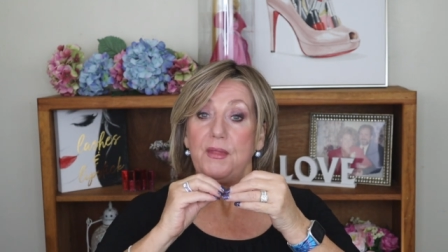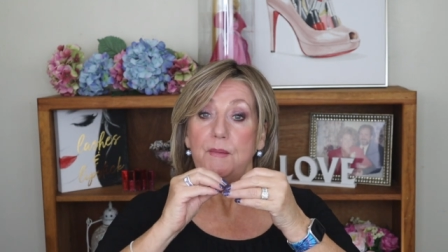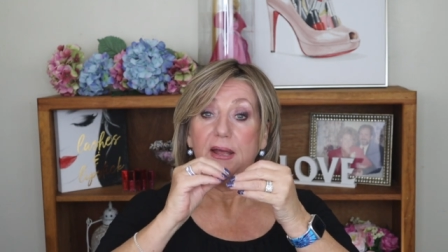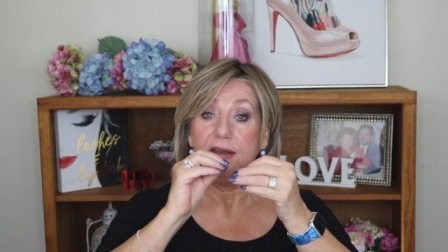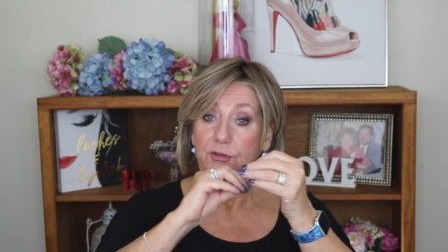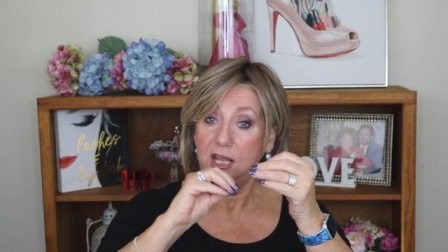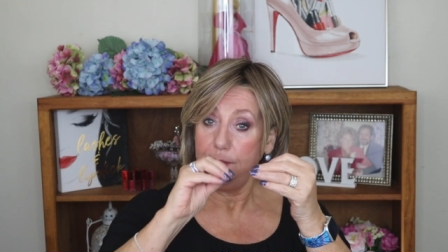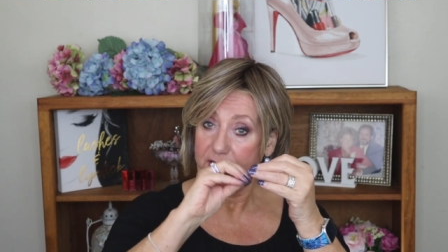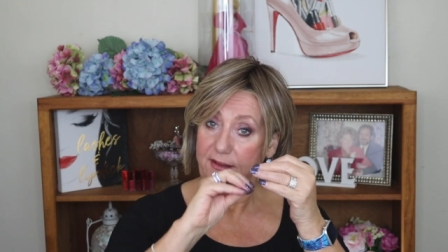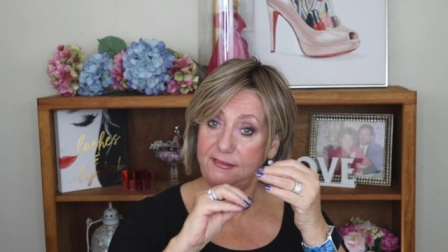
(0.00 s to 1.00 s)
But if you
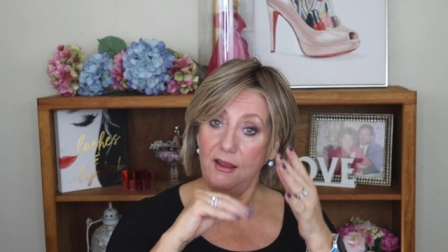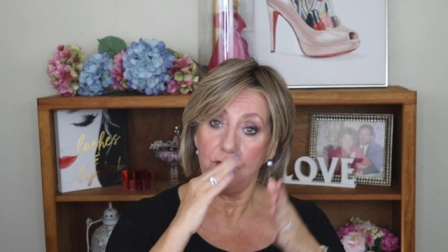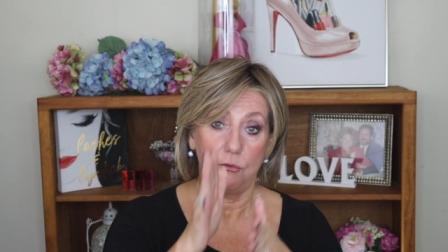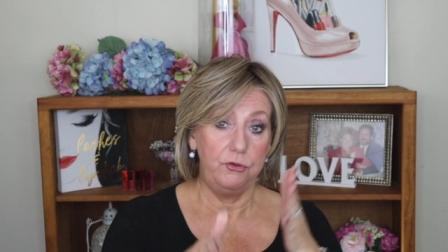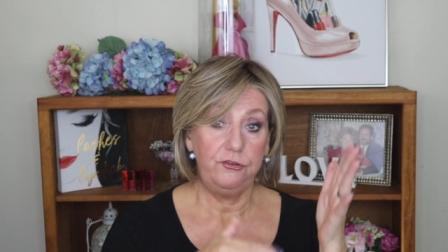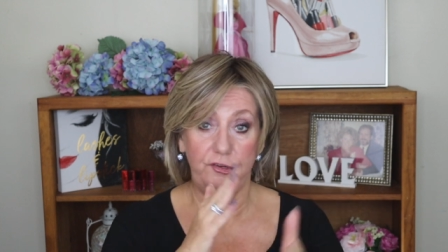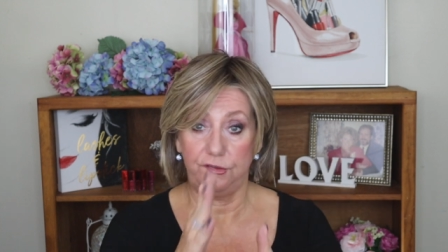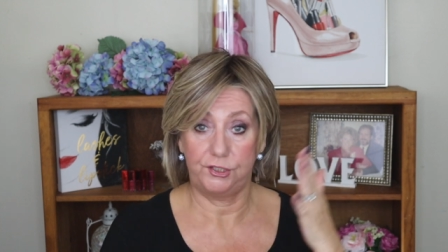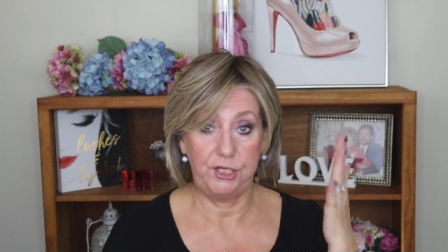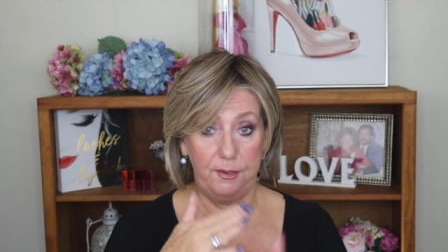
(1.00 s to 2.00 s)
keep it in zero, you're
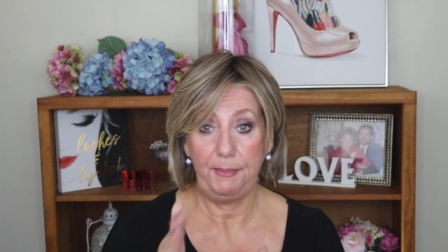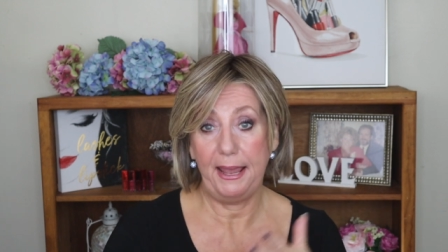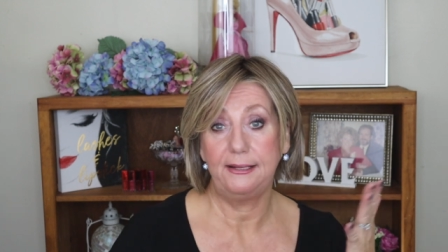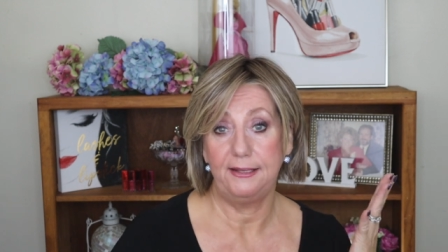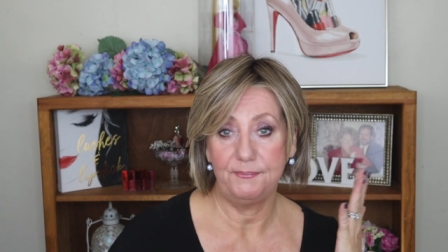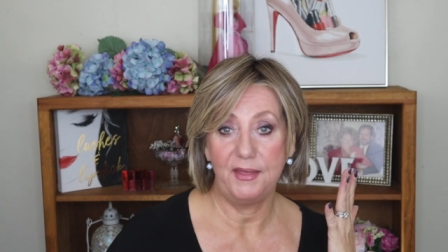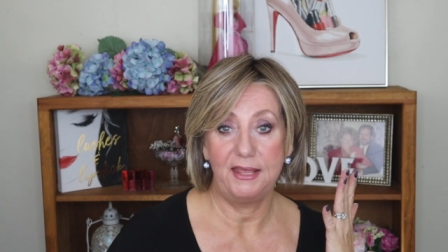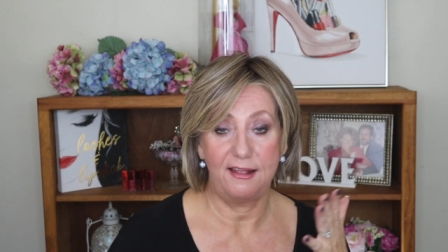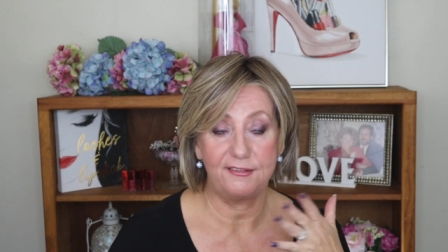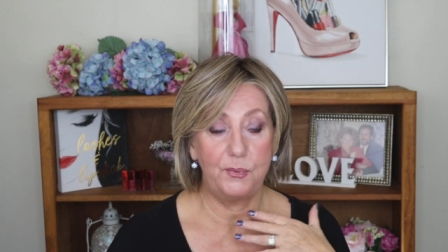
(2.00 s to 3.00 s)
just pedaling.
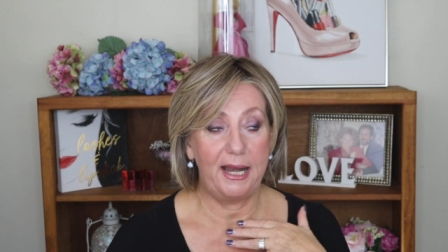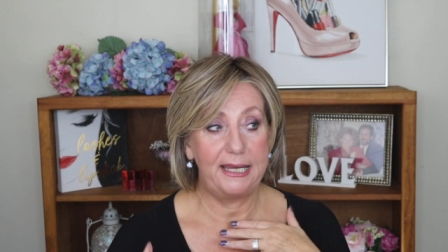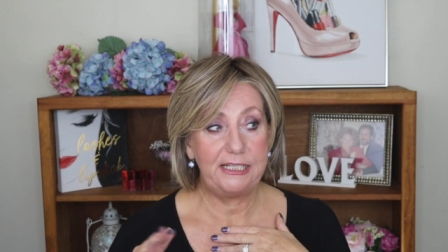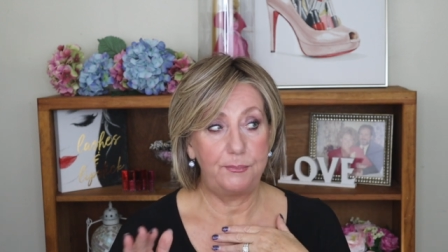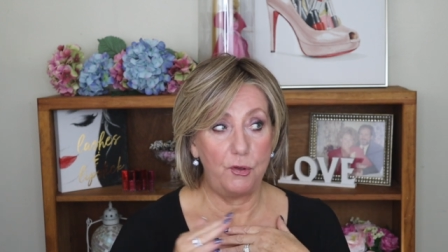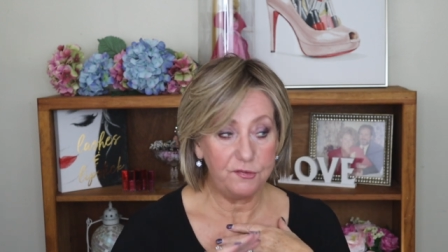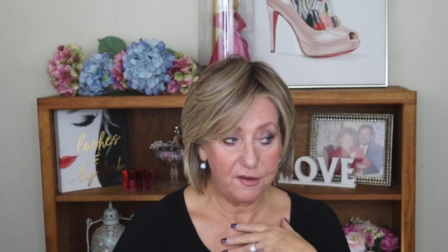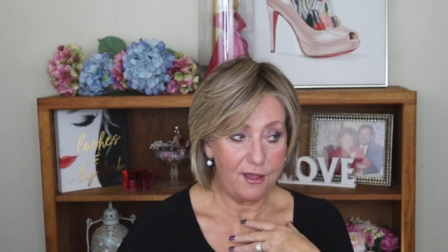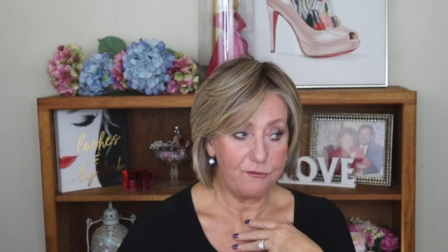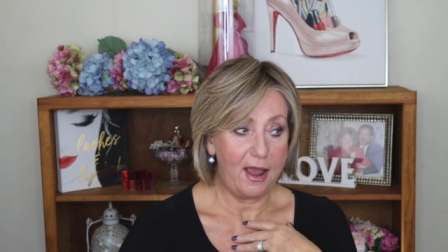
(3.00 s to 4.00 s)
And that's what I did most
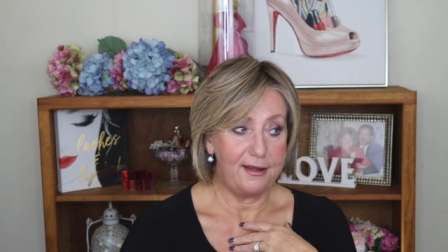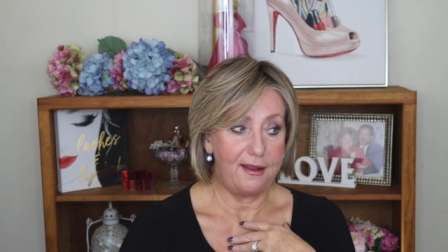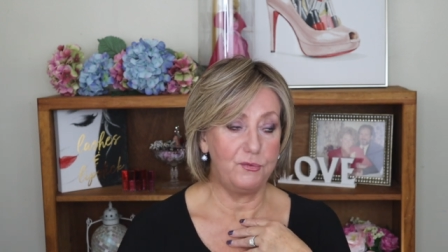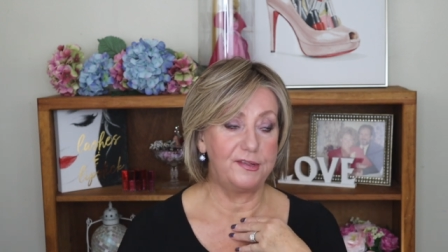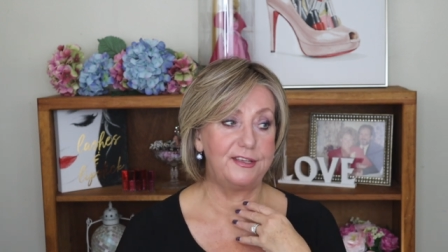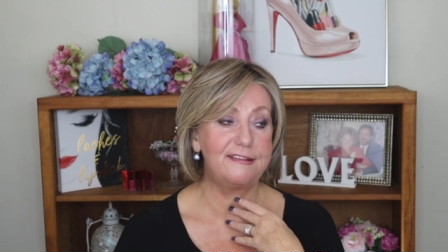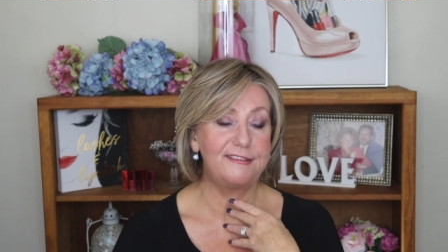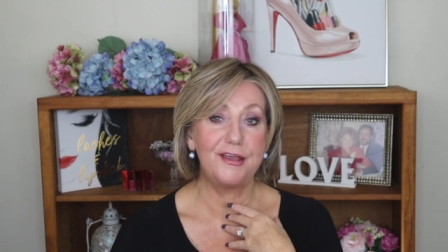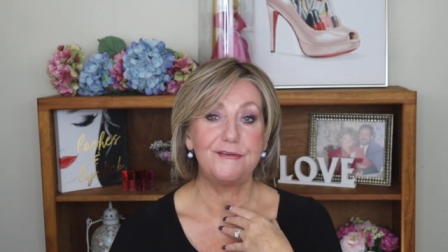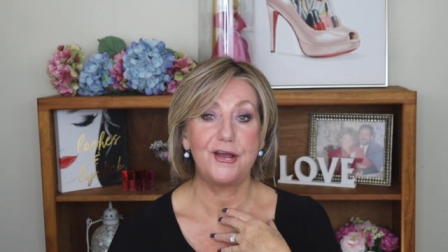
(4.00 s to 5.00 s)
of that ride. I was in
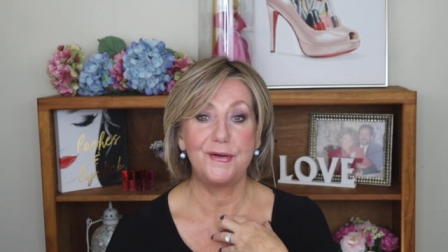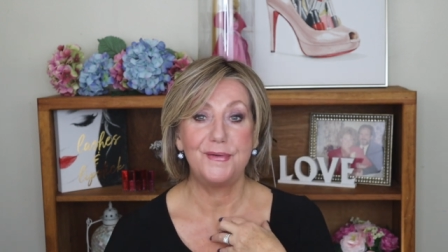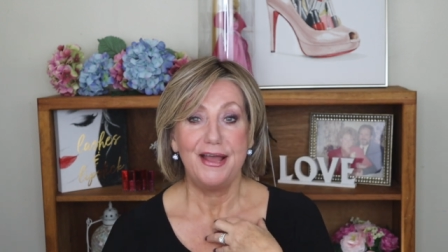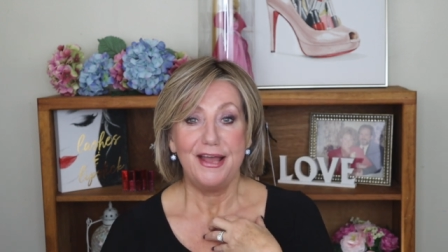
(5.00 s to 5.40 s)
zero.